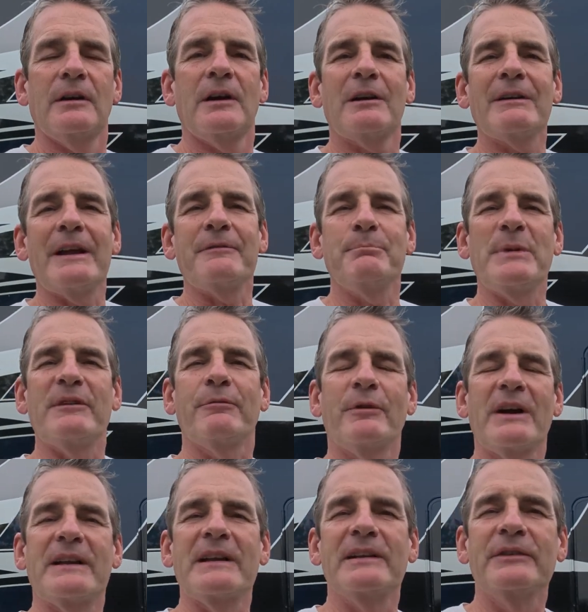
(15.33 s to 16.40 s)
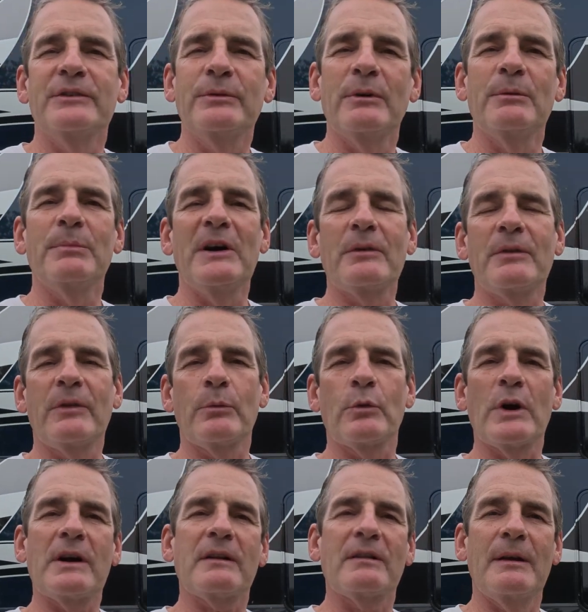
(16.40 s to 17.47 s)
All right, before I get into a bulk of the
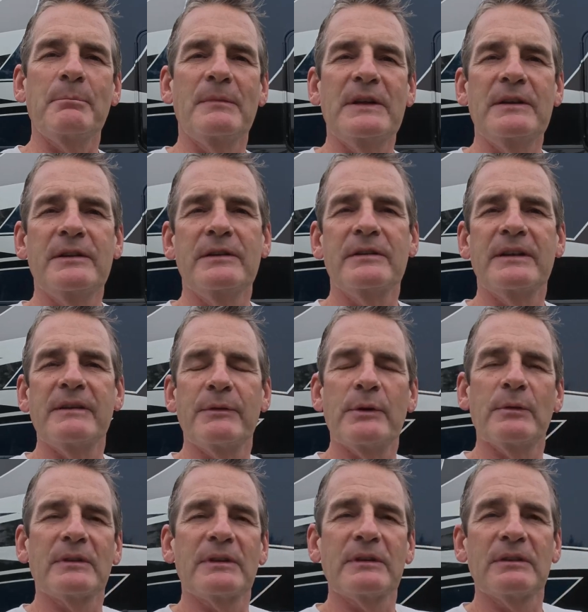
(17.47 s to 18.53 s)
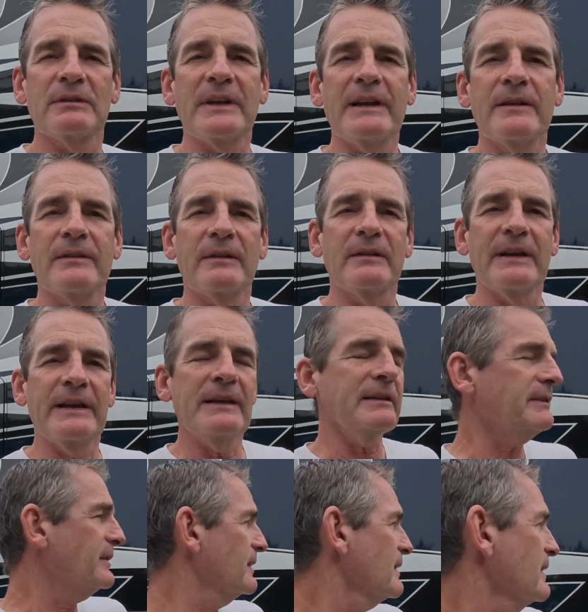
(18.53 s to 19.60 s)
work, let me give you a little lay of the
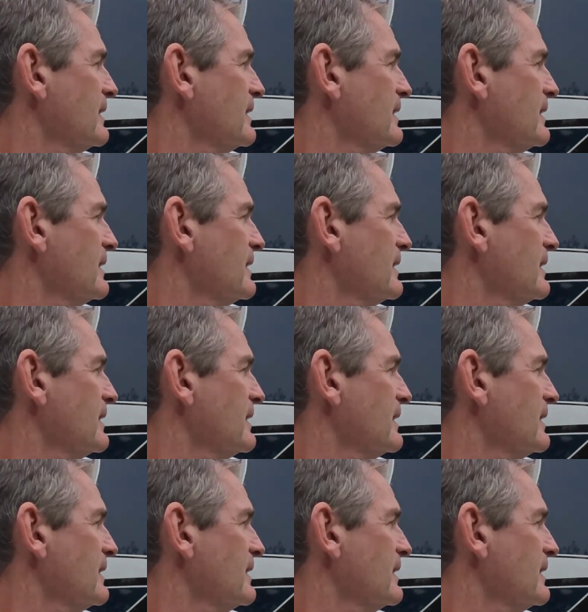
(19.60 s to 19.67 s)
land.